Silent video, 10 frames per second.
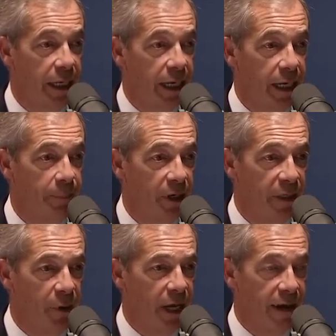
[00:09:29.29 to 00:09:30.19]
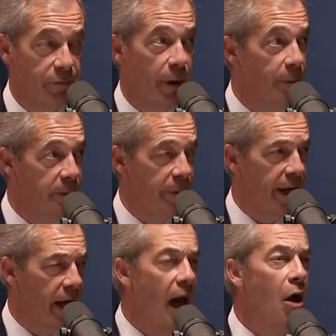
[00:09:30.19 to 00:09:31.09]
But I think we're going to have a proper
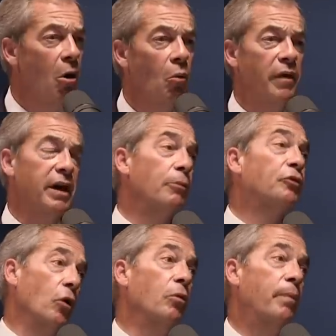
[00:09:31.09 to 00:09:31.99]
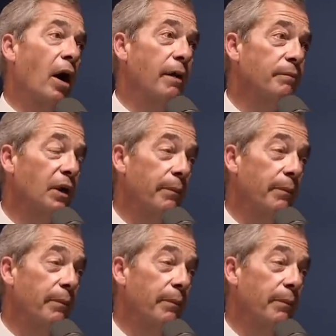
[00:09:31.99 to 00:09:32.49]
debate. And one thing I'm thrilled by,